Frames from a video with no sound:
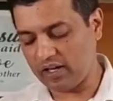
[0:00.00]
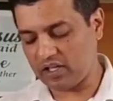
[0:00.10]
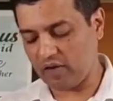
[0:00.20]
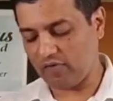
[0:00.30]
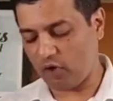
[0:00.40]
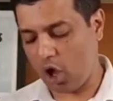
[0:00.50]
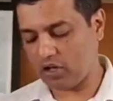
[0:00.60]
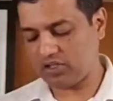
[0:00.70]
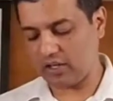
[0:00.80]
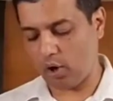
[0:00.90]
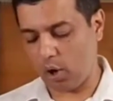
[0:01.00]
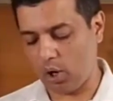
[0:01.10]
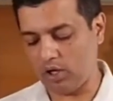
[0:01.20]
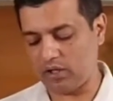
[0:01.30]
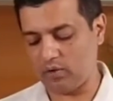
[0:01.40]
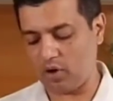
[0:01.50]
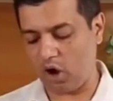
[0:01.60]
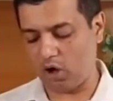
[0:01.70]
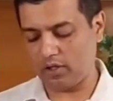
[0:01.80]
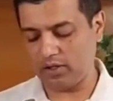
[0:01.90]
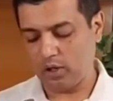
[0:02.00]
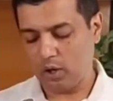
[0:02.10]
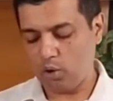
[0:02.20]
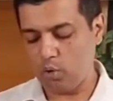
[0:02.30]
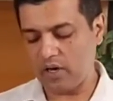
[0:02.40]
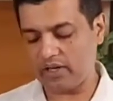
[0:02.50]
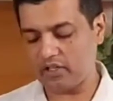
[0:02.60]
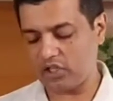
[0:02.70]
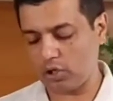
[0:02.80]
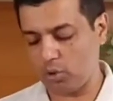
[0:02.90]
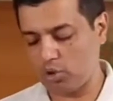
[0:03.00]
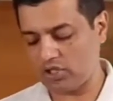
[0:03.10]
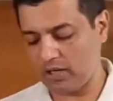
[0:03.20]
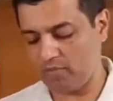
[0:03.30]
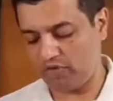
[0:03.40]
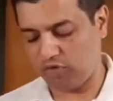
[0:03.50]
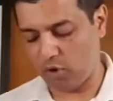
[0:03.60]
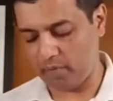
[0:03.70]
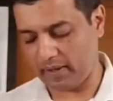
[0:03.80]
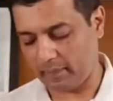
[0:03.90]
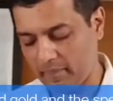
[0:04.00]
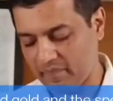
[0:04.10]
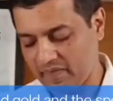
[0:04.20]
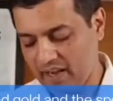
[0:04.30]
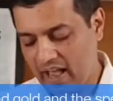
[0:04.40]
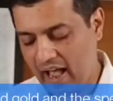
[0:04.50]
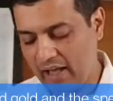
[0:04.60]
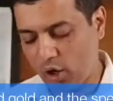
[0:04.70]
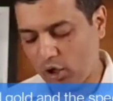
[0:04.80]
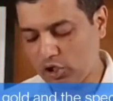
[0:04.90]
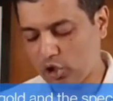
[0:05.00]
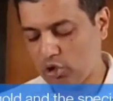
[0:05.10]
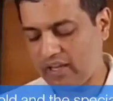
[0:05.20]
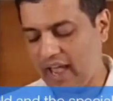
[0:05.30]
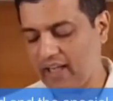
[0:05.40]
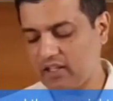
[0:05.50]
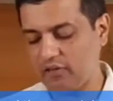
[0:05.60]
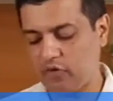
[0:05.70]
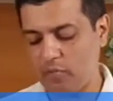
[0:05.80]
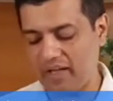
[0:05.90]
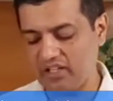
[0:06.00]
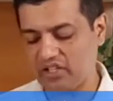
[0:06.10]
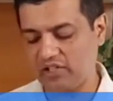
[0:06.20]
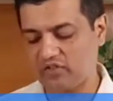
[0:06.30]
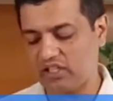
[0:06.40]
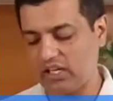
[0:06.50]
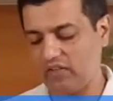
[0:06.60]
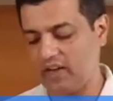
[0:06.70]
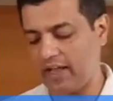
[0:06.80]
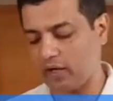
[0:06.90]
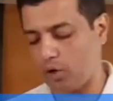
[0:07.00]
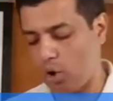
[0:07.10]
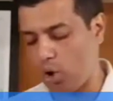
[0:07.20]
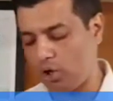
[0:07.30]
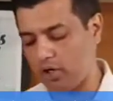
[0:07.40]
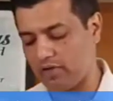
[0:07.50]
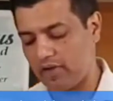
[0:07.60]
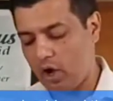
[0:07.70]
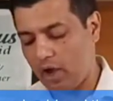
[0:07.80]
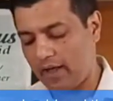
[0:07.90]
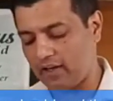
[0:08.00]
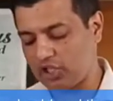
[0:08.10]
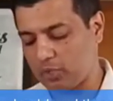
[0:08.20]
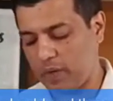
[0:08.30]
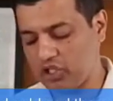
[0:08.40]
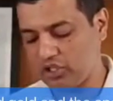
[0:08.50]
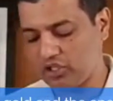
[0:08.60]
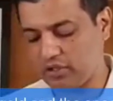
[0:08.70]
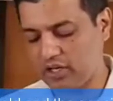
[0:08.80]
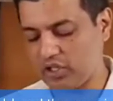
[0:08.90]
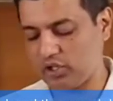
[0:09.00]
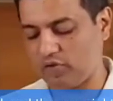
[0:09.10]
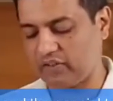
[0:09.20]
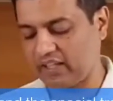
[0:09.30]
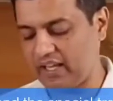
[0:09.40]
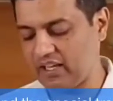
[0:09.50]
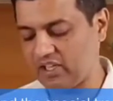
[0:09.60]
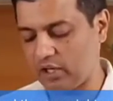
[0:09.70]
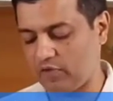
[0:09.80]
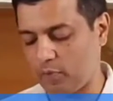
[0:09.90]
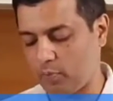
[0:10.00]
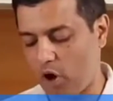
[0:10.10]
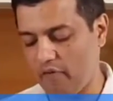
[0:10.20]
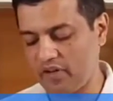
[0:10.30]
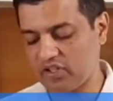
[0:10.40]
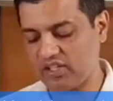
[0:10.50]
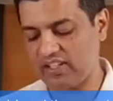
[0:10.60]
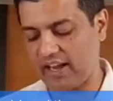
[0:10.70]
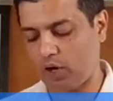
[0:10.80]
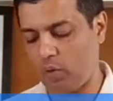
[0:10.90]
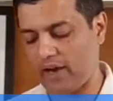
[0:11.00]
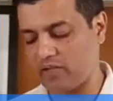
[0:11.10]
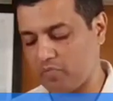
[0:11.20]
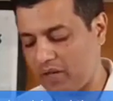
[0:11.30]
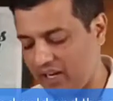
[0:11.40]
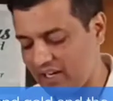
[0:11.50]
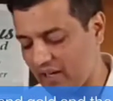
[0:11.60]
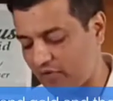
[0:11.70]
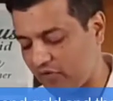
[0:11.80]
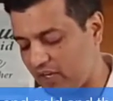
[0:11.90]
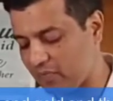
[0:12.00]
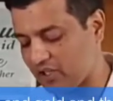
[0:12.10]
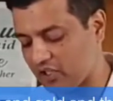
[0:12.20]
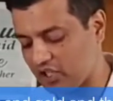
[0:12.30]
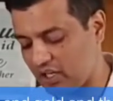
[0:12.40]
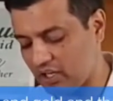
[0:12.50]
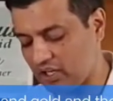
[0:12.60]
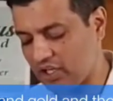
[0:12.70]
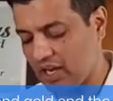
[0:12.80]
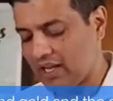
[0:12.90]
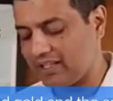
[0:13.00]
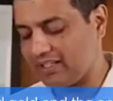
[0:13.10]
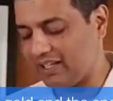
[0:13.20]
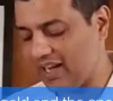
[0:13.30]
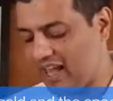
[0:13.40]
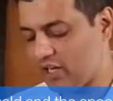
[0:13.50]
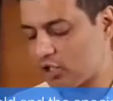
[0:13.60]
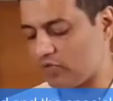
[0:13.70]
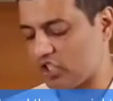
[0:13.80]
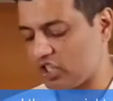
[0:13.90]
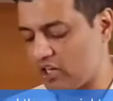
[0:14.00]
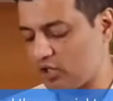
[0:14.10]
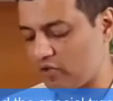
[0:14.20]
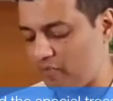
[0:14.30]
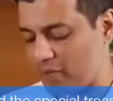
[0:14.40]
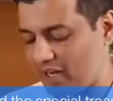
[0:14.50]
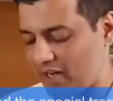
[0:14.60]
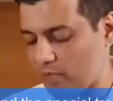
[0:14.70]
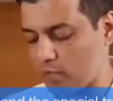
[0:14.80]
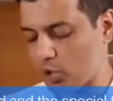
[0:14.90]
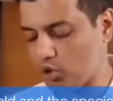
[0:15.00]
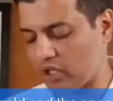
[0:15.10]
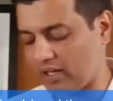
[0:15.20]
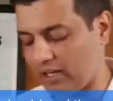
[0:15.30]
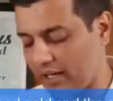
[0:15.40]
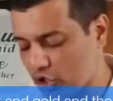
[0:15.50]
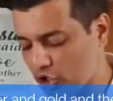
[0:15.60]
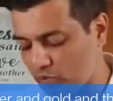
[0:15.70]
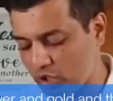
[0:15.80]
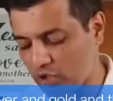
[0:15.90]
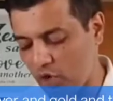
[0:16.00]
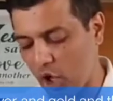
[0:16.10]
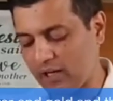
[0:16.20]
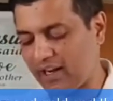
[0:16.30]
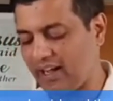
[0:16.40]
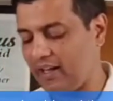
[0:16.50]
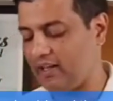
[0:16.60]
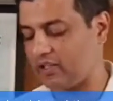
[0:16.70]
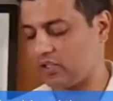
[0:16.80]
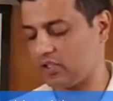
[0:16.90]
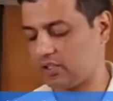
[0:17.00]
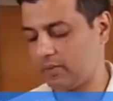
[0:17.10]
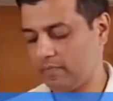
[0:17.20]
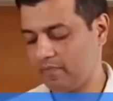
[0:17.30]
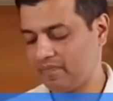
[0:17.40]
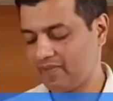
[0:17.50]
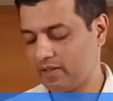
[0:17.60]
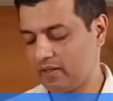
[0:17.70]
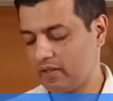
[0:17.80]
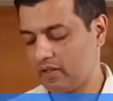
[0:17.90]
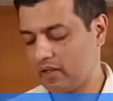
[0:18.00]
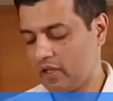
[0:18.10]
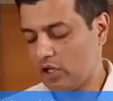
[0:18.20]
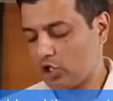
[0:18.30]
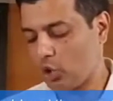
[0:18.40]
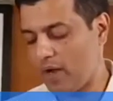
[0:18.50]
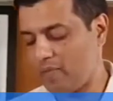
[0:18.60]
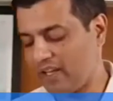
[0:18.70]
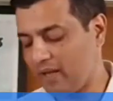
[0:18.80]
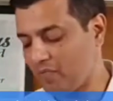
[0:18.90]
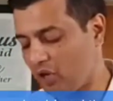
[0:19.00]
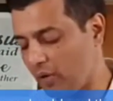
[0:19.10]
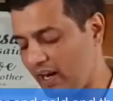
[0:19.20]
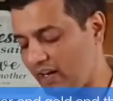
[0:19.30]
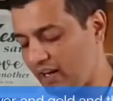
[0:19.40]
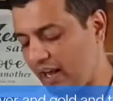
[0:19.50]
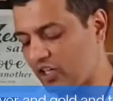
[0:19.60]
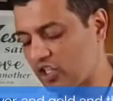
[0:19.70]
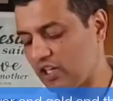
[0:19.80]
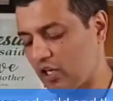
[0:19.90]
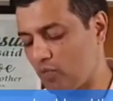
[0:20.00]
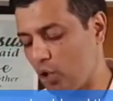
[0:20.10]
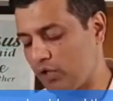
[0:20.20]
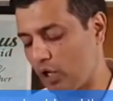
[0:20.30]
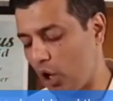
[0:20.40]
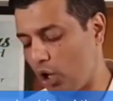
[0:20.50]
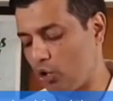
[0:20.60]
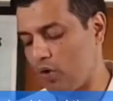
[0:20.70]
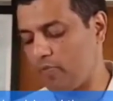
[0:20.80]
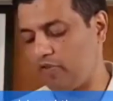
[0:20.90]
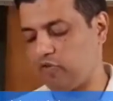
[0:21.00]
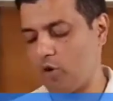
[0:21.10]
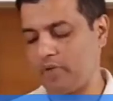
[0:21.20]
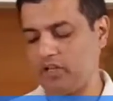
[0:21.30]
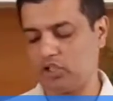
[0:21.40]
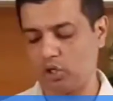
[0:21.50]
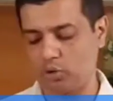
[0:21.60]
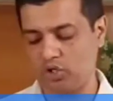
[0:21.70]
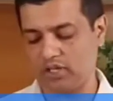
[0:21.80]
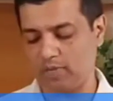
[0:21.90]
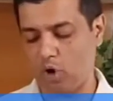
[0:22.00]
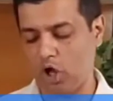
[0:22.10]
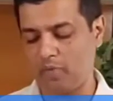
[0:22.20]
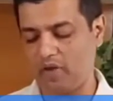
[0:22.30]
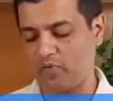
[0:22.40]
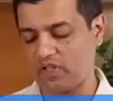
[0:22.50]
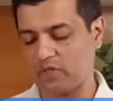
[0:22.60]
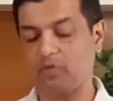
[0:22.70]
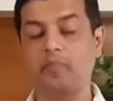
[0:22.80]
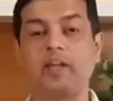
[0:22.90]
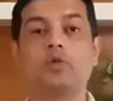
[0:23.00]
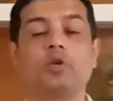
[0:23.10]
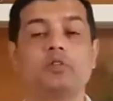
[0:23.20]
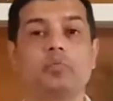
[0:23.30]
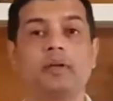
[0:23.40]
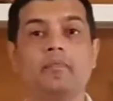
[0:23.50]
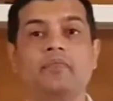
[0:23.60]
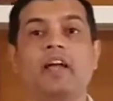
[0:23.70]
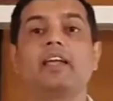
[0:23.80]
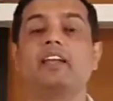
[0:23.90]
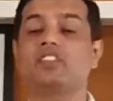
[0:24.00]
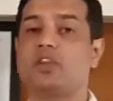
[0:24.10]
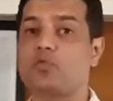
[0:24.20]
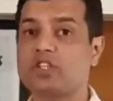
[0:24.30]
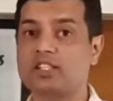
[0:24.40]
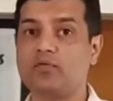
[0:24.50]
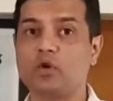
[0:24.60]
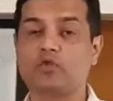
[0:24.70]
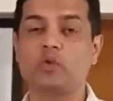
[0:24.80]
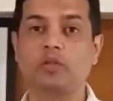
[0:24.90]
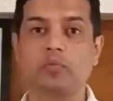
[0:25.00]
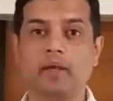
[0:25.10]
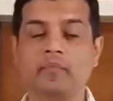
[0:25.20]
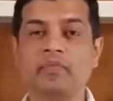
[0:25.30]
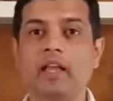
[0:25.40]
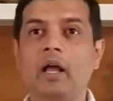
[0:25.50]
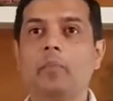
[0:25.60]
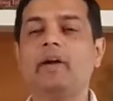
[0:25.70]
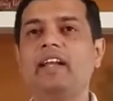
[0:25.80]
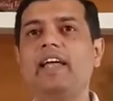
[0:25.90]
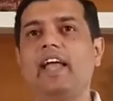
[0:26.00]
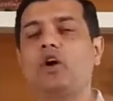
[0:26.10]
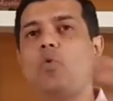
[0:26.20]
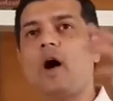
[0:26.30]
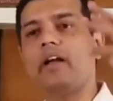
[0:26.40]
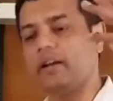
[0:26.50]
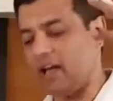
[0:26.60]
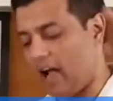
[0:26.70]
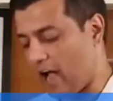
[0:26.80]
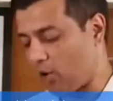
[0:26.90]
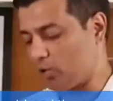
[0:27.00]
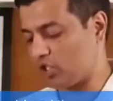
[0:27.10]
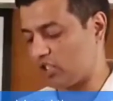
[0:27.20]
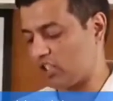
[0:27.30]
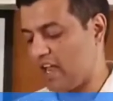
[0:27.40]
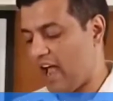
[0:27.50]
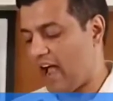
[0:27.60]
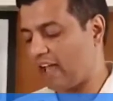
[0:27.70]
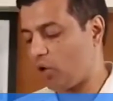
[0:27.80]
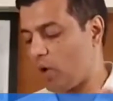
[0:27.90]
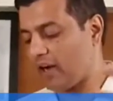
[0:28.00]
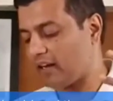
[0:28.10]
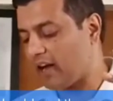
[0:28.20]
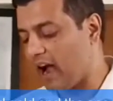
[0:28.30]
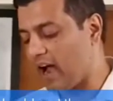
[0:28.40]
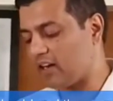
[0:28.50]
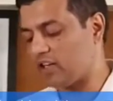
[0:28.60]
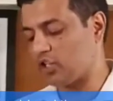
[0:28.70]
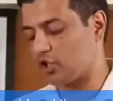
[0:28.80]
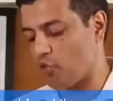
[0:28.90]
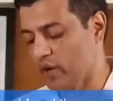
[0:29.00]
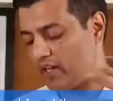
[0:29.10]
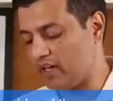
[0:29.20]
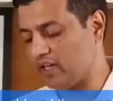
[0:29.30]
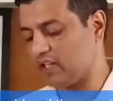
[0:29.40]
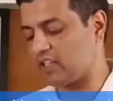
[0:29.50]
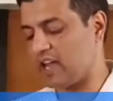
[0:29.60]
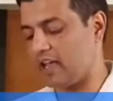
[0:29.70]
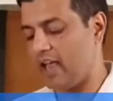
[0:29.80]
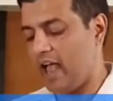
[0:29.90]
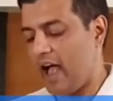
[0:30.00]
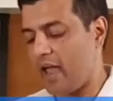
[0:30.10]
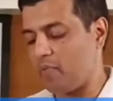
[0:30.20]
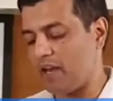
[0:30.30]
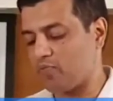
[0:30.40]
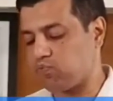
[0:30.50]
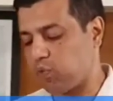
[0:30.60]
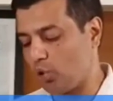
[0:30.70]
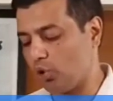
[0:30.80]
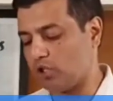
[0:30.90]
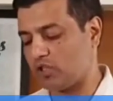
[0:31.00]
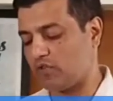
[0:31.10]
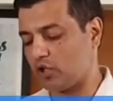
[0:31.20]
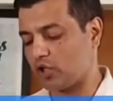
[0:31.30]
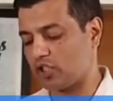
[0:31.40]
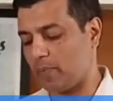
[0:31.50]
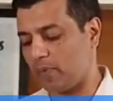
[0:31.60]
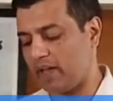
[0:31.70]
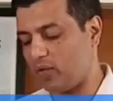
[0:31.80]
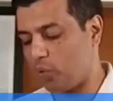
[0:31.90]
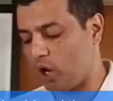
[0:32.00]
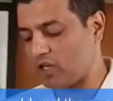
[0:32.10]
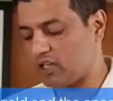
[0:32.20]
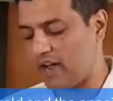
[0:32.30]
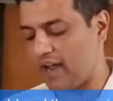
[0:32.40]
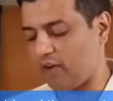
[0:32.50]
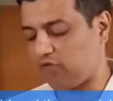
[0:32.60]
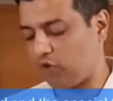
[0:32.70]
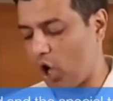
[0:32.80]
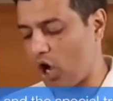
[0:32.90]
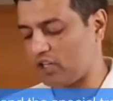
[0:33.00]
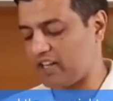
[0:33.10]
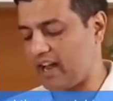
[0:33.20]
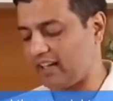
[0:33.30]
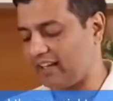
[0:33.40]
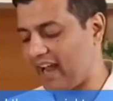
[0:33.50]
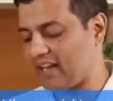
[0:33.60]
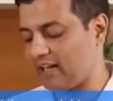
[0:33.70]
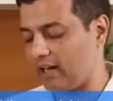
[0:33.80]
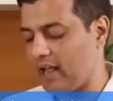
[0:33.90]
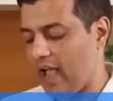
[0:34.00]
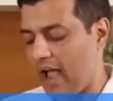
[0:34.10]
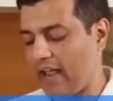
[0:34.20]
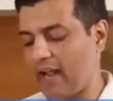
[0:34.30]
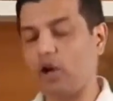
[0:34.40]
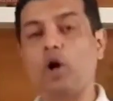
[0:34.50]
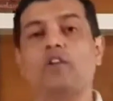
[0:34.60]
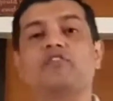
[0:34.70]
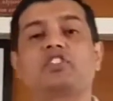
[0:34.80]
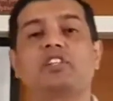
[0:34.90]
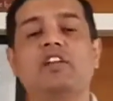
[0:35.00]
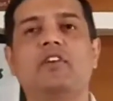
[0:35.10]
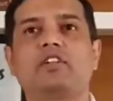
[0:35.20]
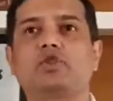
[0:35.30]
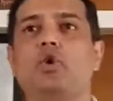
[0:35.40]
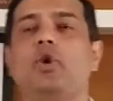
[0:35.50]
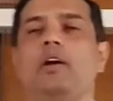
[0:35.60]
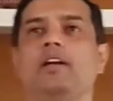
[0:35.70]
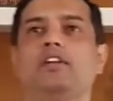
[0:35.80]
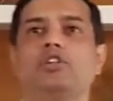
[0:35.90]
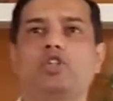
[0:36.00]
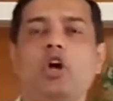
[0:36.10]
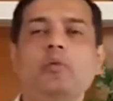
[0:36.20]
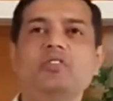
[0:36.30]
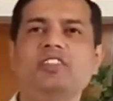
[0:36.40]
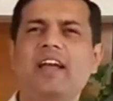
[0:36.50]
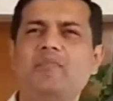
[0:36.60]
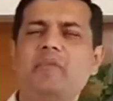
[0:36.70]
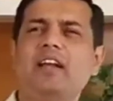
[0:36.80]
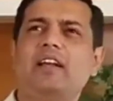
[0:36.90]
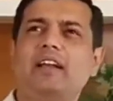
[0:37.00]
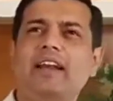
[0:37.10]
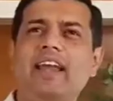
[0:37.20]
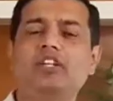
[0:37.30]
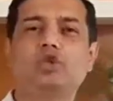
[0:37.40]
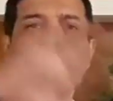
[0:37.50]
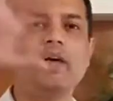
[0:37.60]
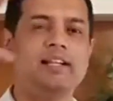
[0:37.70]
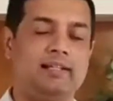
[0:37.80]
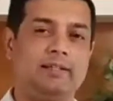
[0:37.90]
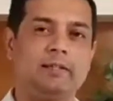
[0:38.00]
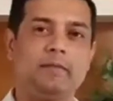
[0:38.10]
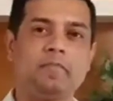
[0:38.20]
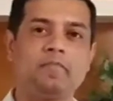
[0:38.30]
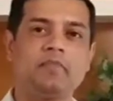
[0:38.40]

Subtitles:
herds and flocks and all who were in Jerusalem before me. I also gathered for myself silver and gold and the special treasures of kings and of the provinces. I acquired male and female singers, the delights of the sons of men and musical instruments of all kinds. So I became great and excelled more than all who were before me in Jerusalem. All my wisdom remained with me. Again, he's saying wisdom was with me. But I acquired houses, I acquired gardens, vineyards, I made pools to supply water, I had flocks, I had cattle, I had a lot of silver. So Solomon said, I made great wealth,